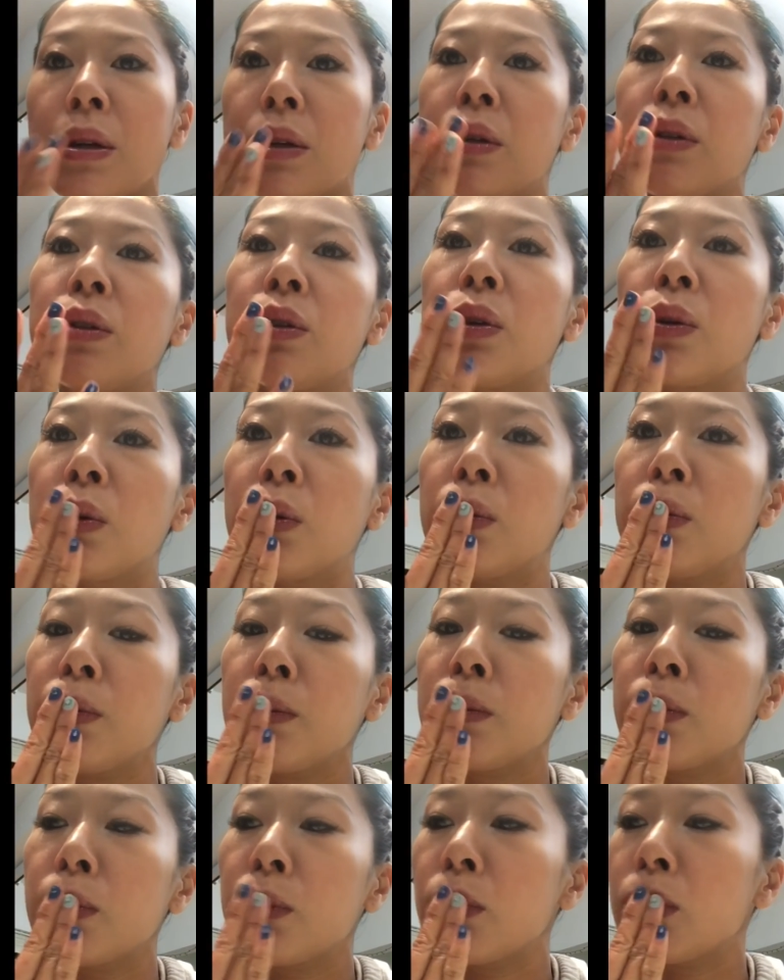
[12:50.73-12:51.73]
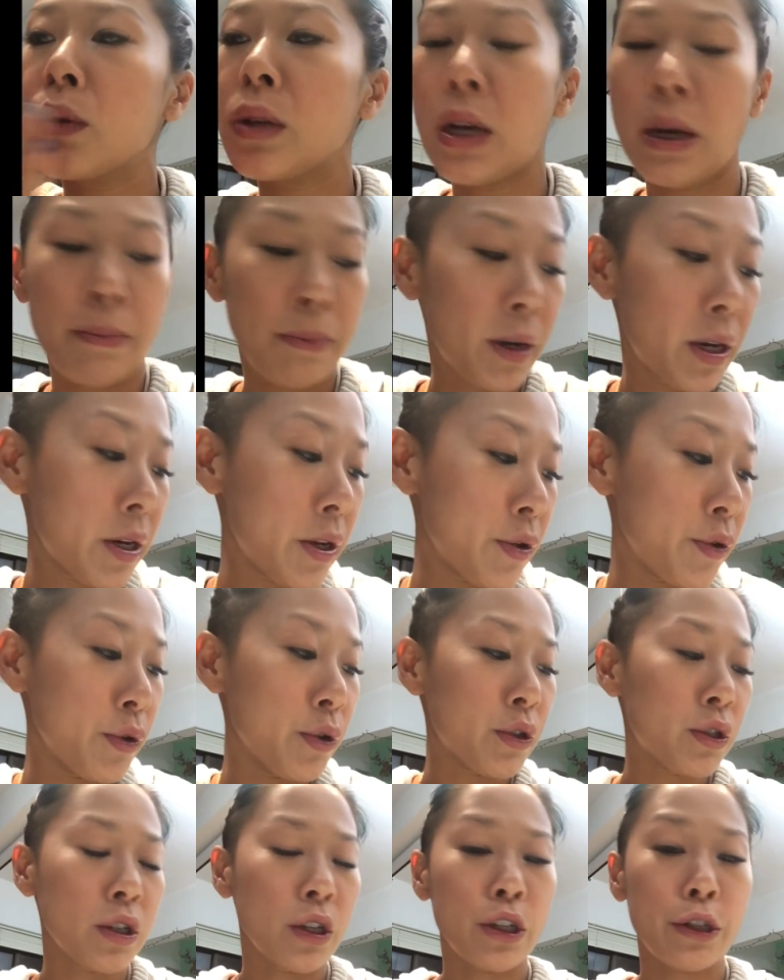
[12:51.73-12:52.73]
gonna do, I'm gonna
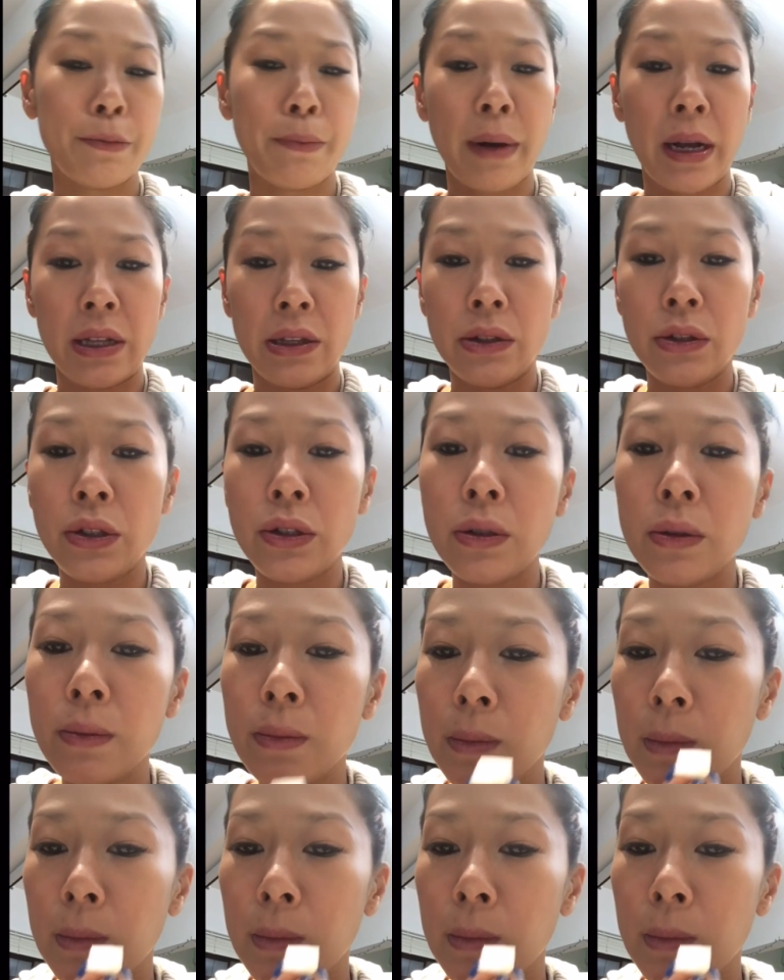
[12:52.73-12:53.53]
use the sponge